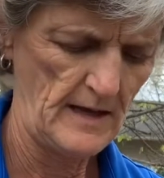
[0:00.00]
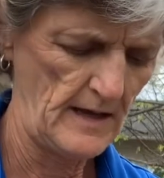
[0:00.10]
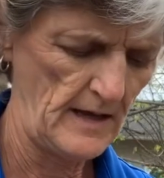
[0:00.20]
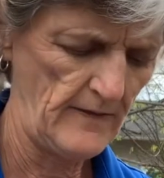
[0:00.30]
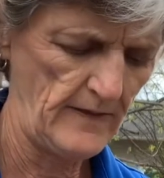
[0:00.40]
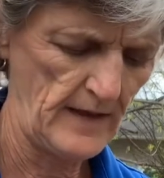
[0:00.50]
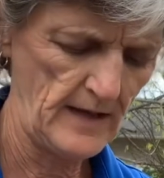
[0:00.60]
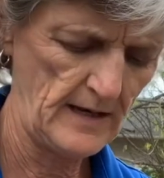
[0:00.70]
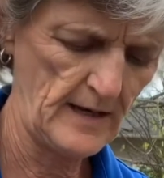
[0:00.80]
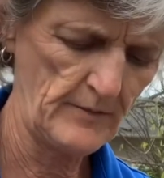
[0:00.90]
And
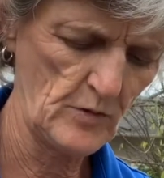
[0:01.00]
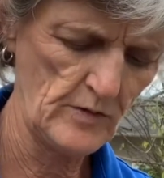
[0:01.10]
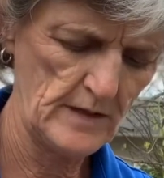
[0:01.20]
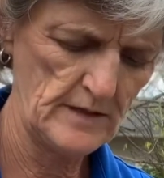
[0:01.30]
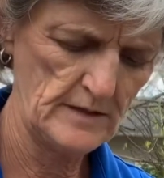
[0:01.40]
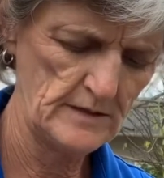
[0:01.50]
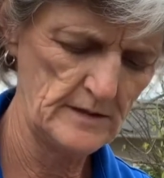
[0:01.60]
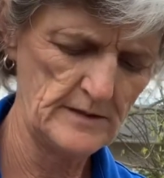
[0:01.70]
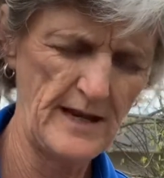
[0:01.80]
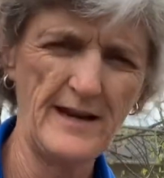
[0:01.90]
then I'm going
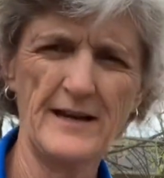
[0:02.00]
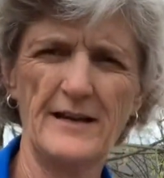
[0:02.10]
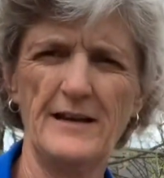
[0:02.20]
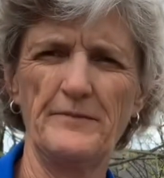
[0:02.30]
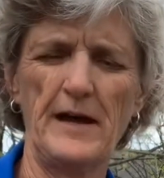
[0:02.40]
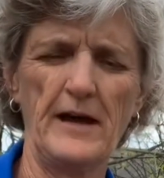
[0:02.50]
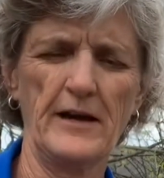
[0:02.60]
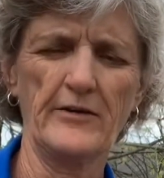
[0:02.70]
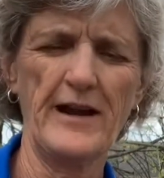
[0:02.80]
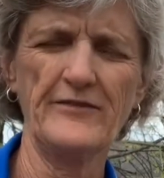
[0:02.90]
to take my
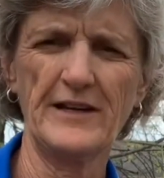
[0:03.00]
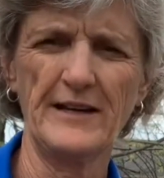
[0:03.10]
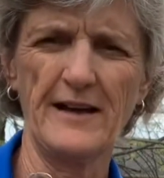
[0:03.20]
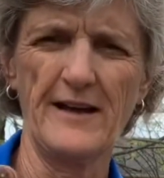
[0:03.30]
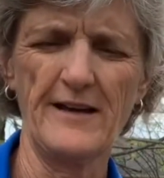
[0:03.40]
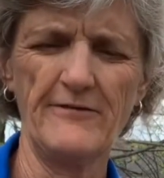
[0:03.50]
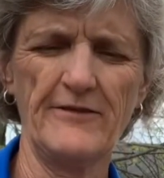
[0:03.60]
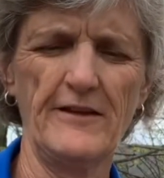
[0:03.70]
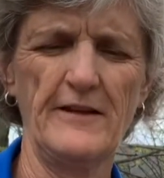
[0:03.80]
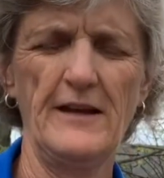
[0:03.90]
grafting knife,
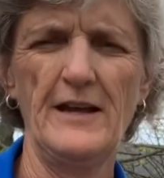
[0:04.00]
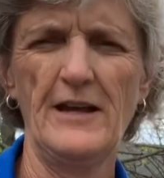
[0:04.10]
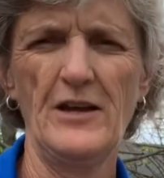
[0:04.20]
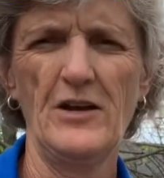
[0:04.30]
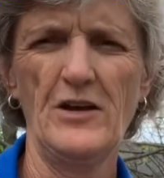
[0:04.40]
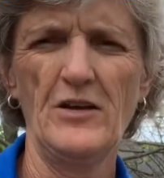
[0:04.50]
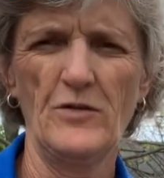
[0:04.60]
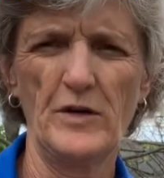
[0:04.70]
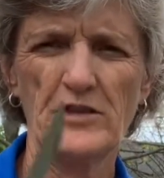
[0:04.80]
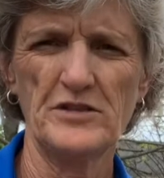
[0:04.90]

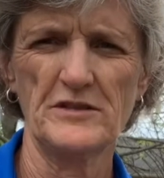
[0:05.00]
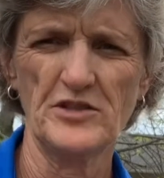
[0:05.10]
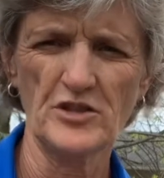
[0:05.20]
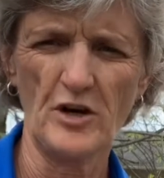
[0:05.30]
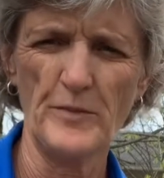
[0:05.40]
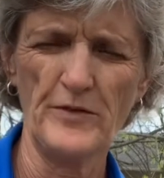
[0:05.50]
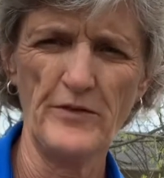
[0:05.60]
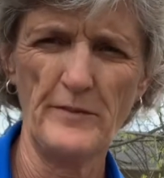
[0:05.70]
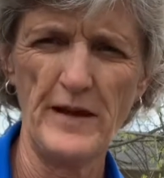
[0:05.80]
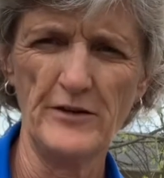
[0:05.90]
which the sharper
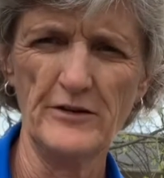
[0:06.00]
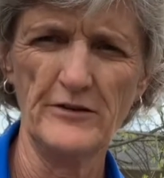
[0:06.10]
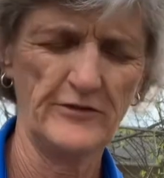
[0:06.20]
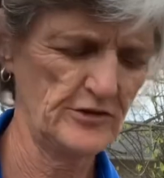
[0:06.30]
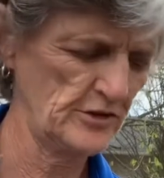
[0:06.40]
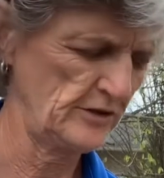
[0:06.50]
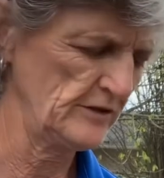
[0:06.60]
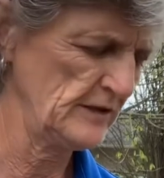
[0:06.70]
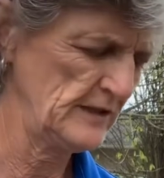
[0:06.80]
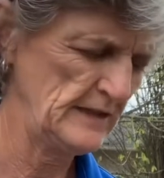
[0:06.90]
the better for
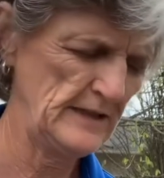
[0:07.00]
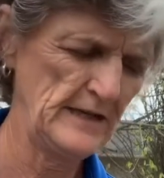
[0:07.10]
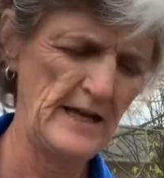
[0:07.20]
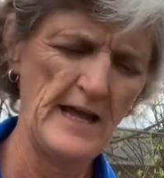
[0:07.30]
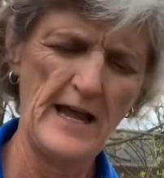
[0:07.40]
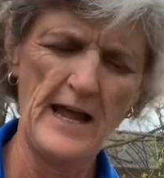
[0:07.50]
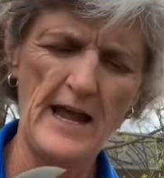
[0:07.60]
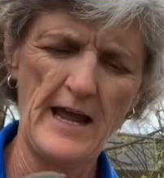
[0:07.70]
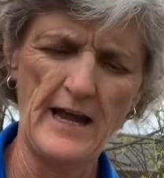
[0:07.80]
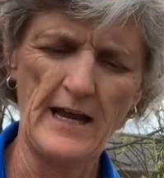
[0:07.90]
sure.
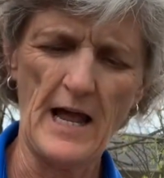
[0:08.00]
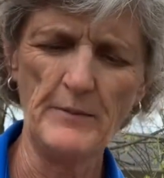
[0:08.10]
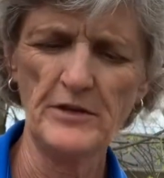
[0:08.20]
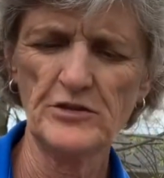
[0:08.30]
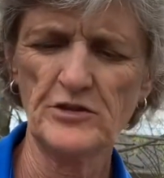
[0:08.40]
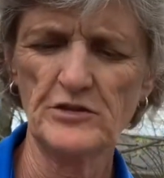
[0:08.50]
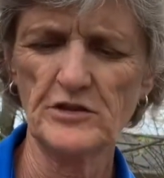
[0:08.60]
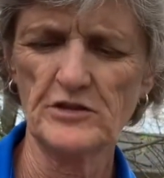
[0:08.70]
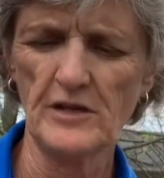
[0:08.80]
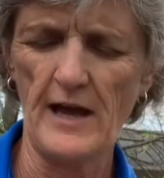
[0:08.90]
And I
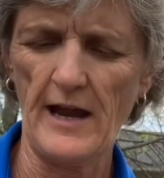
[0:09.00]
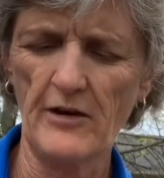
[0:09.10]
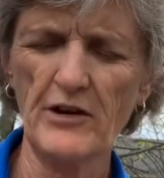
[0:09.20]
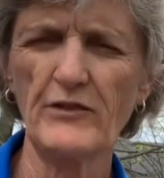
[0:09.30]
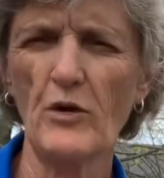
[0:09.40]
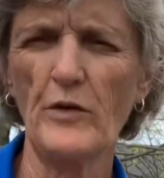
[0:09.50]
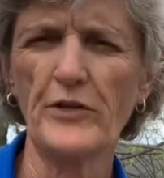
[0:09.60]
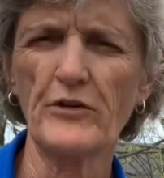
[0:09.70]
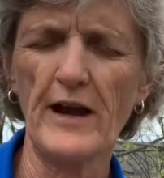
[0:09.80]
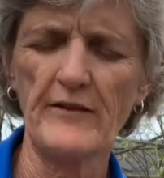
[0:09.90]
don't even know what the
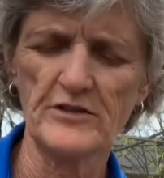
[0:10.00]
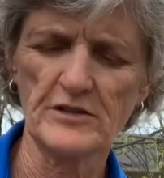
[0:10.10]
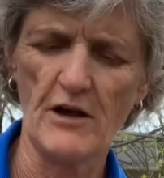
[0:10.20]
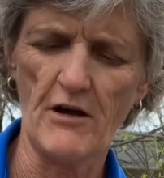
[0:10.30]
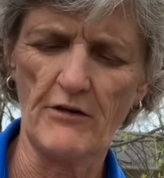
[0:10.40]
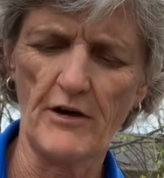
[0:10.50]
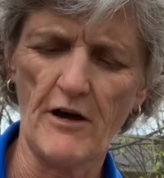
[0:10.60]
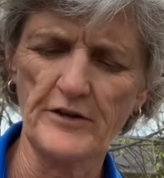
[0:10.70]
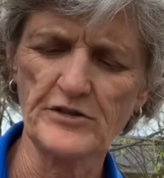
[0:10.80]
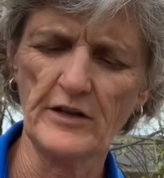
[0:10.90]
graft is called,
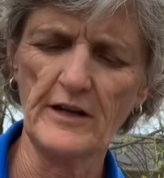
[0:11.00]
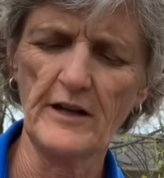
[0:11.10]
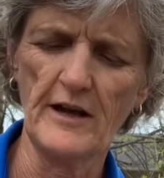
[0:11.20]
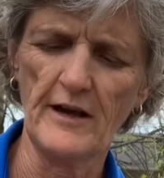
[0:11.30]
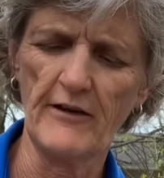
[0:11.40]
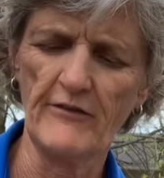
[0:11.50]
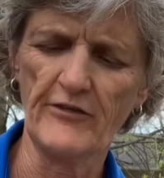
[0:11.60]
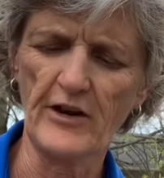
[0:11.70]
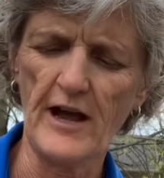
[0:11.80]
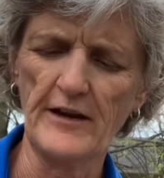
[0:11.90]
honestly,
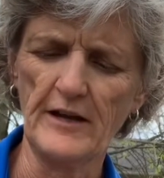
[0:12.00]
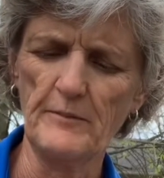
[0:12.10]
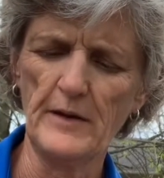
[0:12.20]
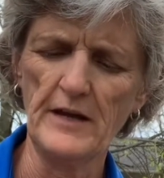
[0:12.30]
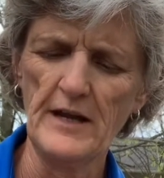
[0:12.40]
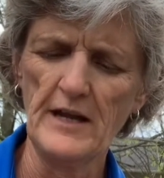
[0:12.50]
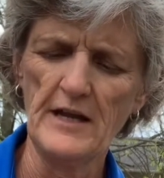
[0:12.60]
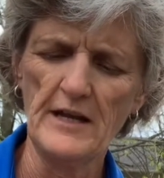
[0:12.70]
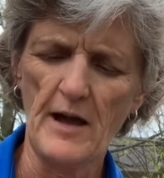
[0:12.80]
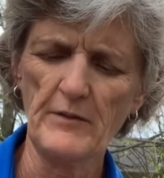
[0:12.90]
forgotten it, but
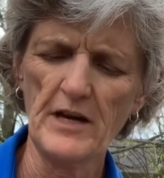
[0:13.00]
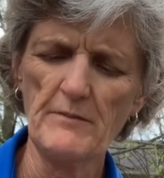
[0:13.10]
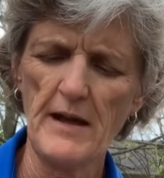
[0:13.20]
I'm gonna